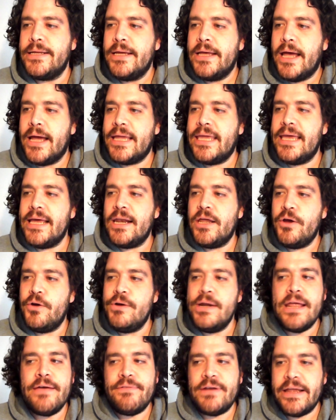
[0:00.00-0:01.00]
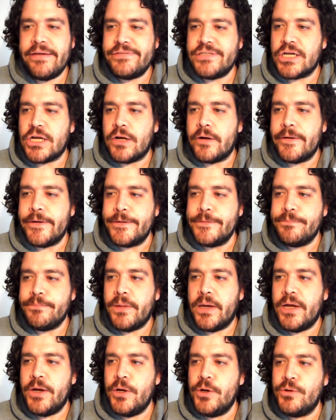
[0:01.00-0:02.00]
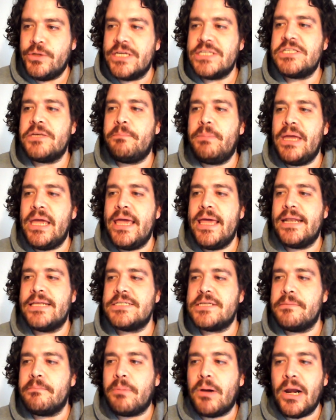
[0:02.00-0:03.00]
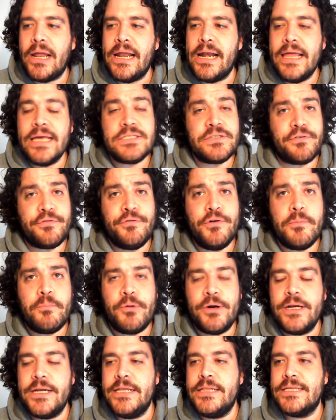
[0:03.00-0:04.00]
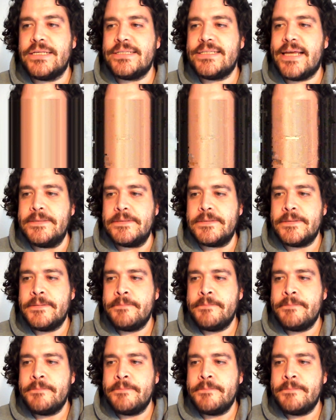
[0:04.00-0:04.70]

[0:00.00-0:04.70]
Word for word: A killer who never left a clue, who disappeared as completely as a footprint in the sand.